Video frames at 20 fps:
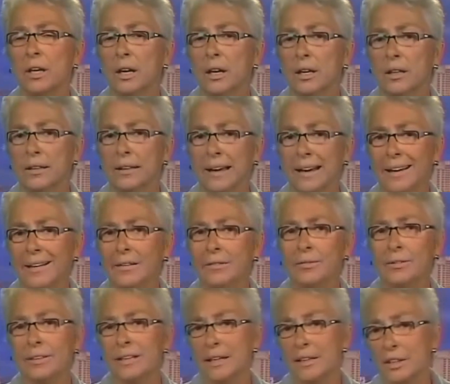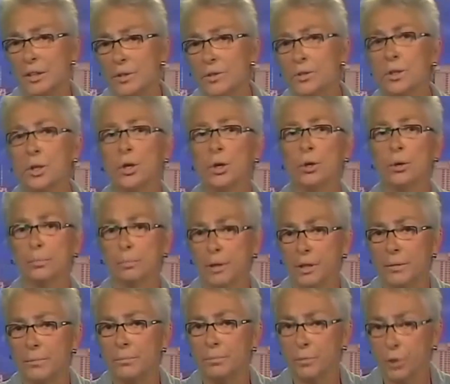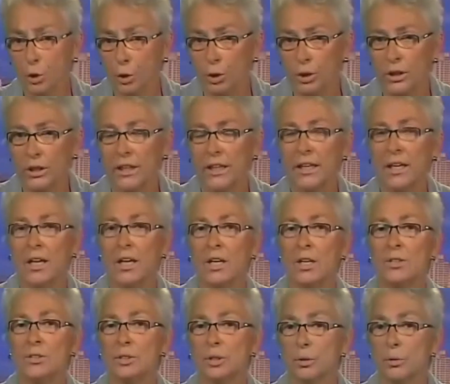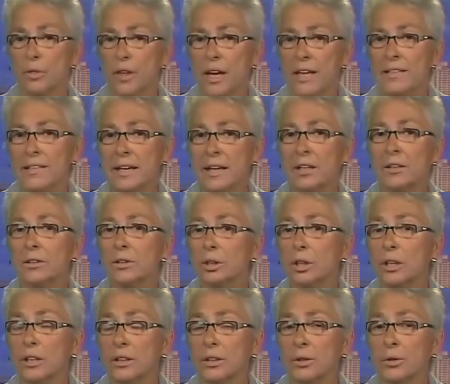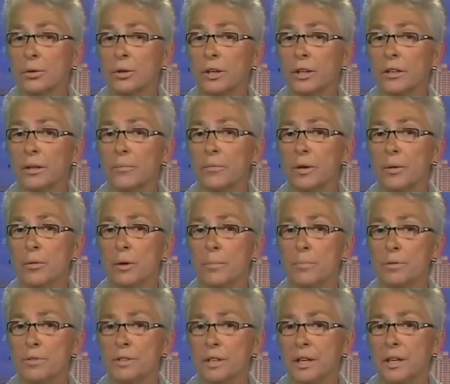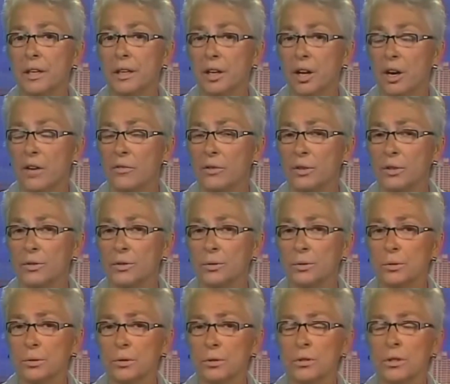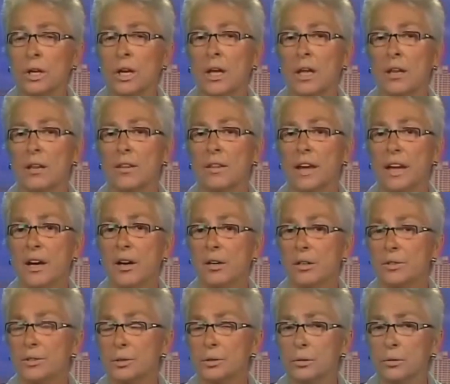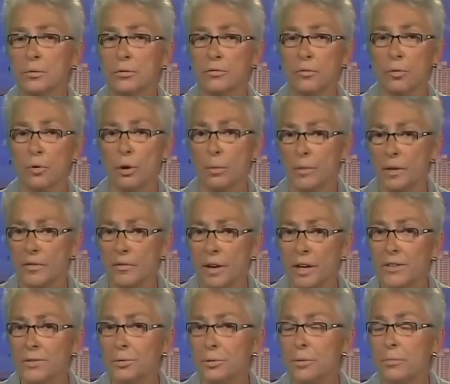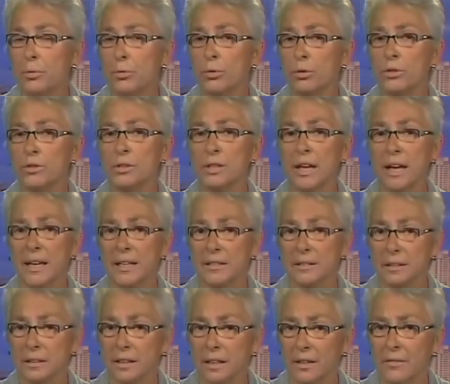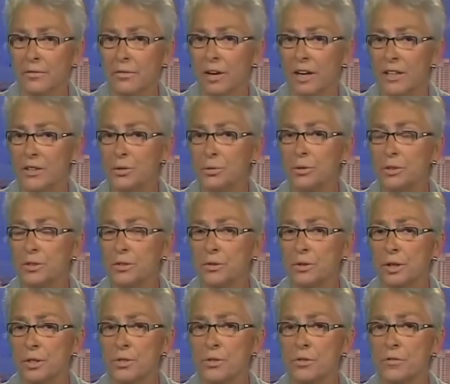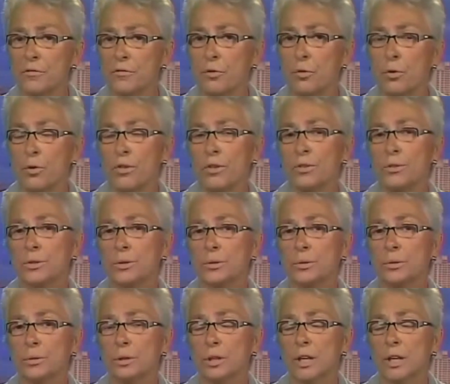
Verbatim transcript: not 10 years ago, but currently. So they take a look at the curriculum that we present and offer to schools. They also form advisory boards as an advisory structure for the school,